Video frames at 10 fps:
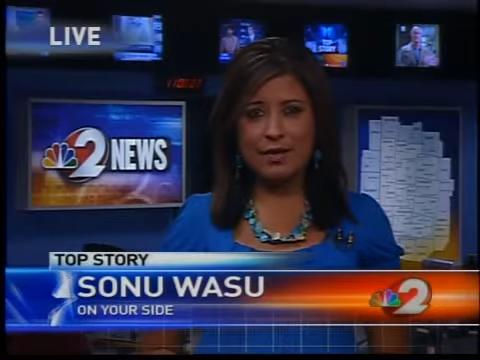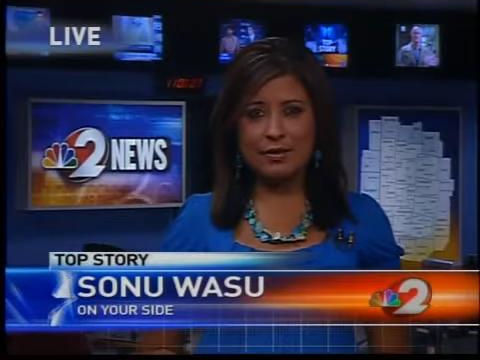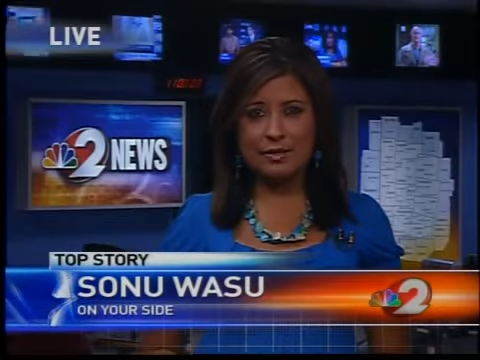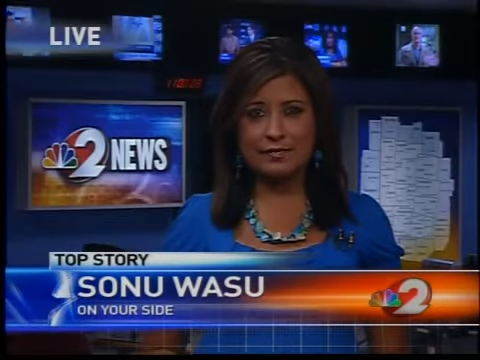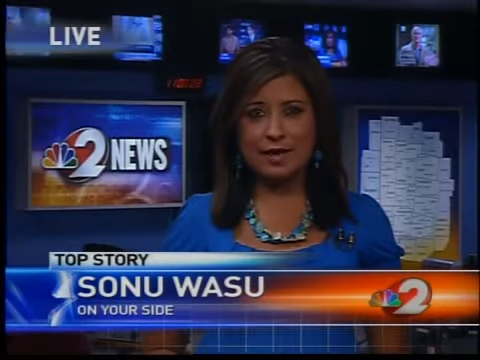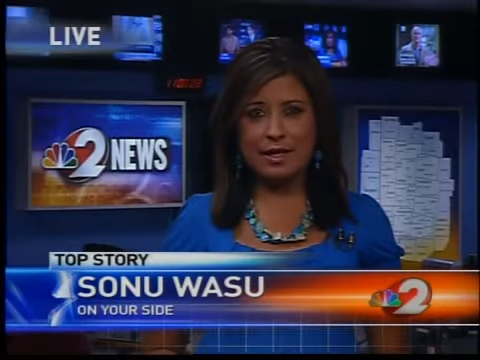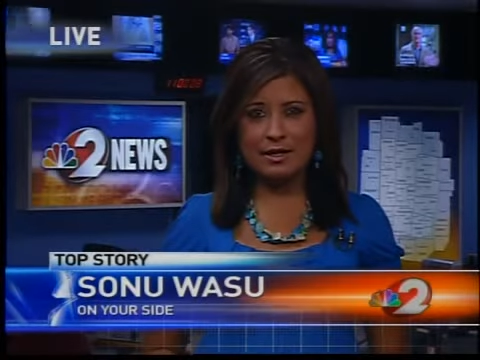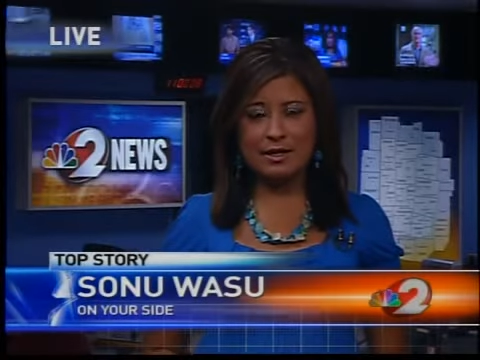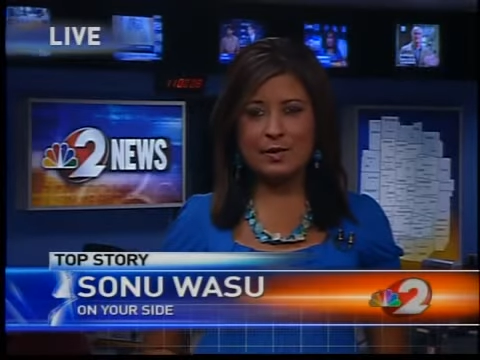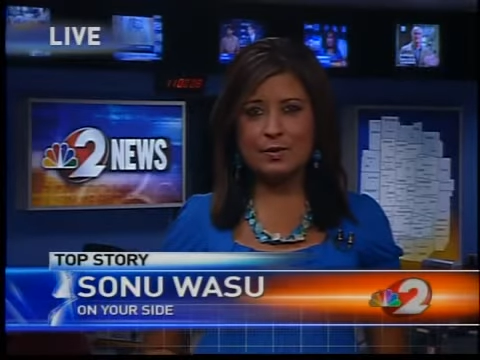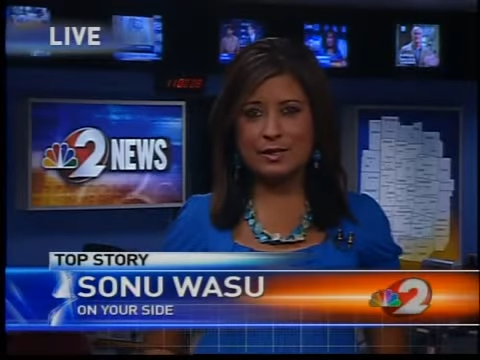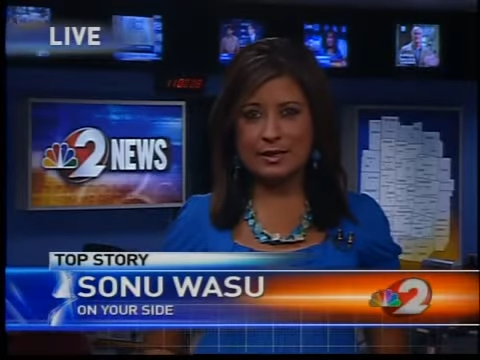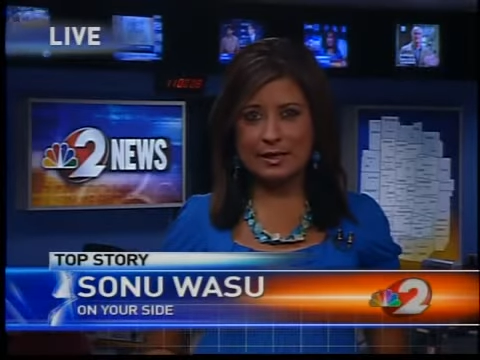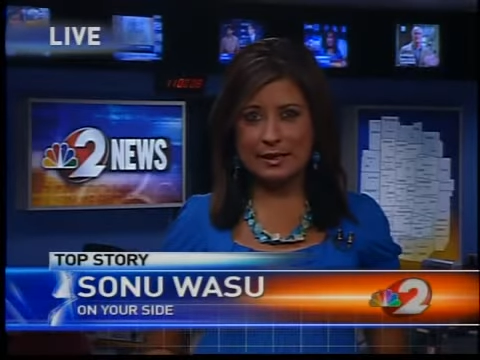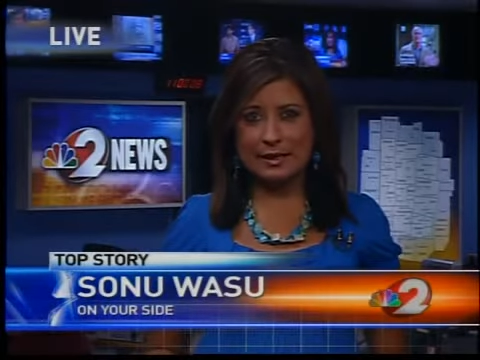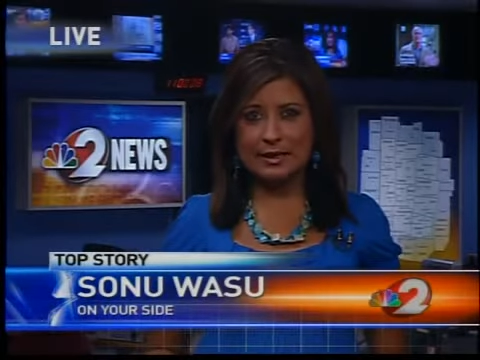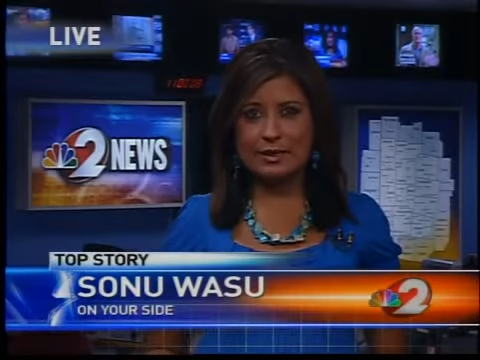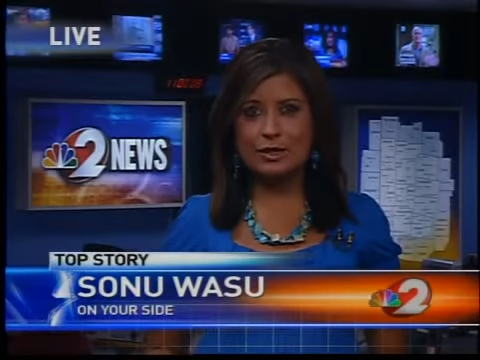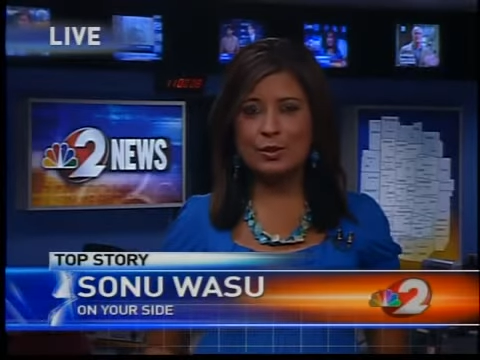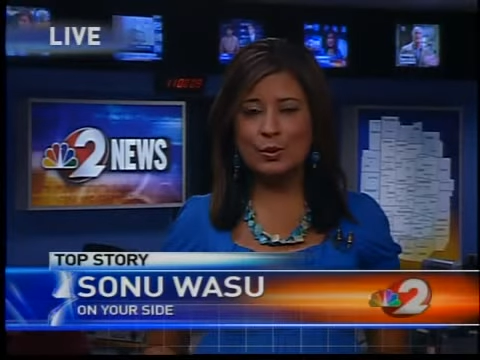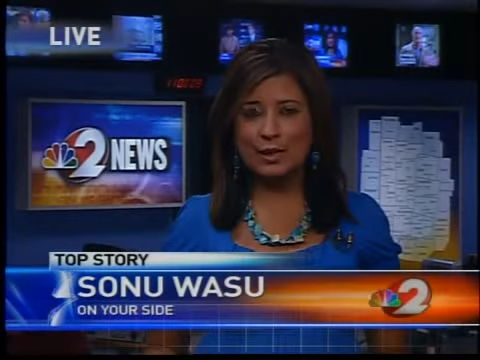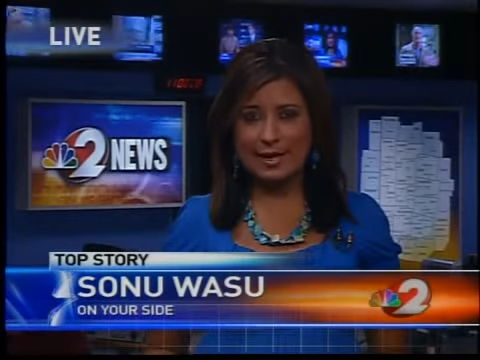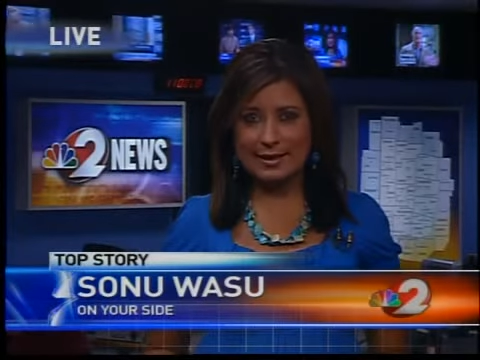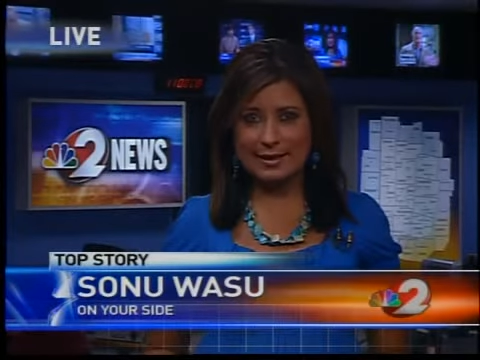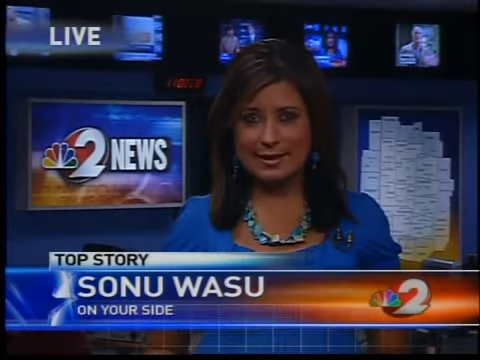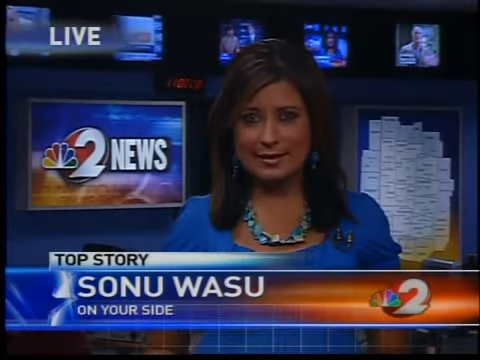Others felt it was a little too late